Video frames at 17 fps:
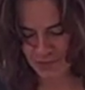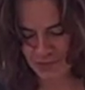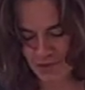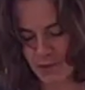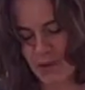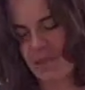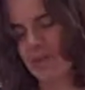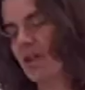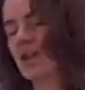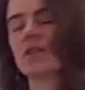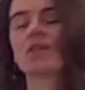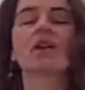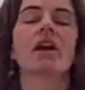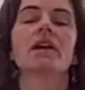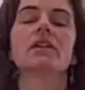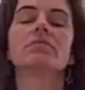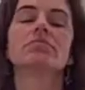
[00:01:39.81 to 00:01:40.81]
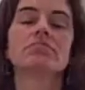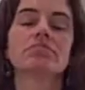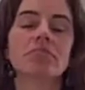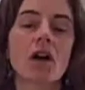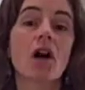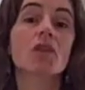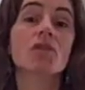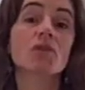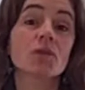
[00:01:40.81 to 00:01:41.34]
So I thought, okay,
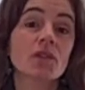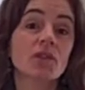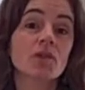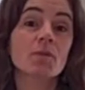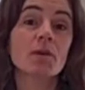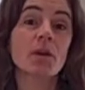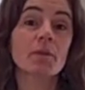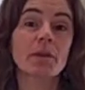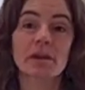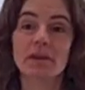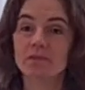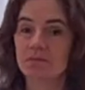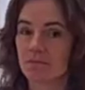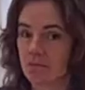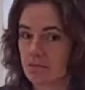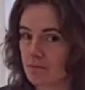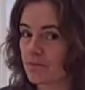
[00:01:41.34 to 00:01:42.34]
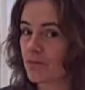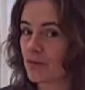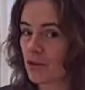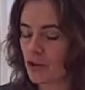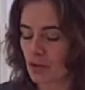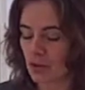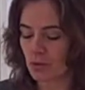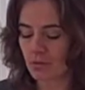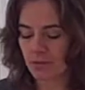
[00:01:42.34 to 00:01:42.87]
I'll do an experiment for
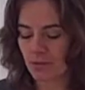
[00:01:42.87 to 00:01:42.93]
you.